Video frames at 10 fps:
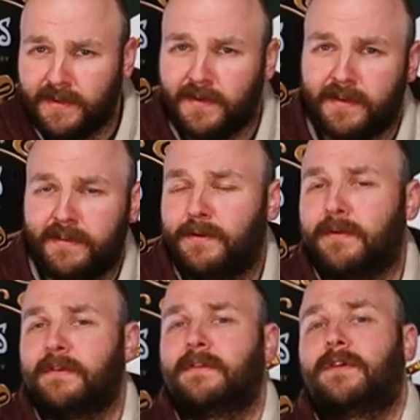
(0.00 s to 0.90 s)
or
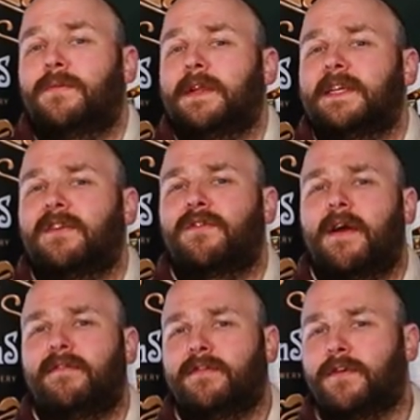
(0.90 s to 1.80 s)
you're willing to
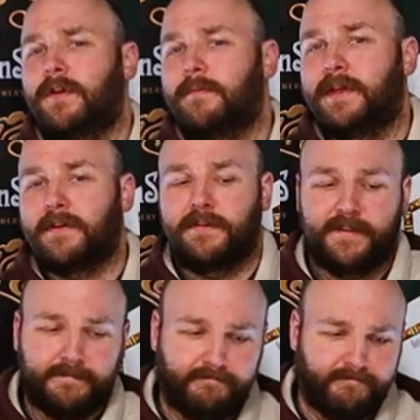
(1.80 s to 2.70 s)
travel for your beers,